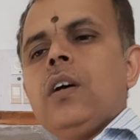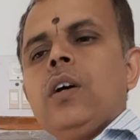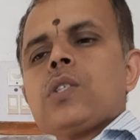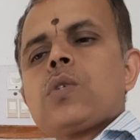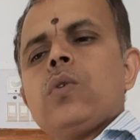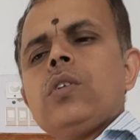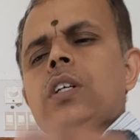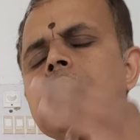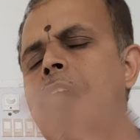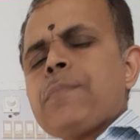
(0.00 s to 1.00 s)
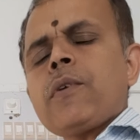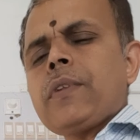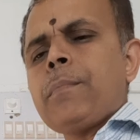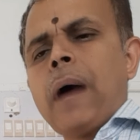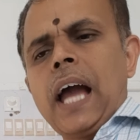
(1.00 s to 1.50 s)
So the types of
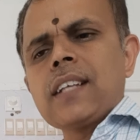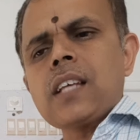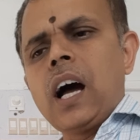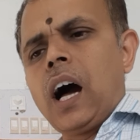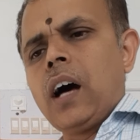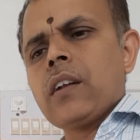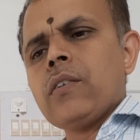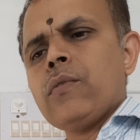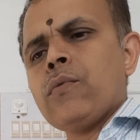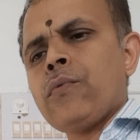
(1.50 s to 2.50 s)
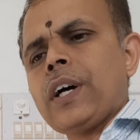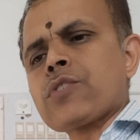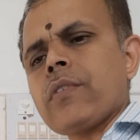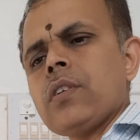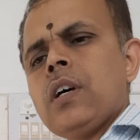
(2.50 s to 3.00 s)
the banks are,
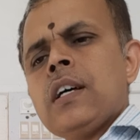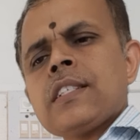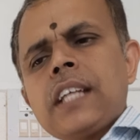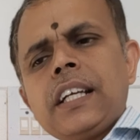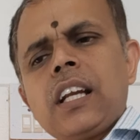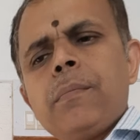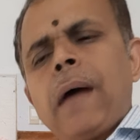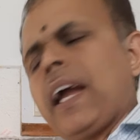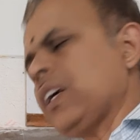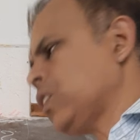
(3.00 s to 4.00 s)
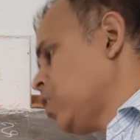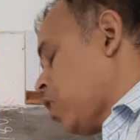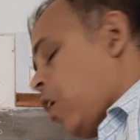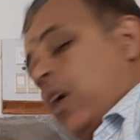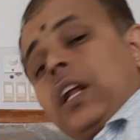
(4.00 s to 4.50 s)
first one, central bank
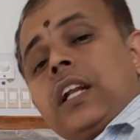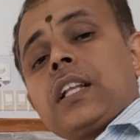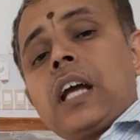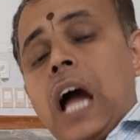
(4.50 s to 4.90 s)
or another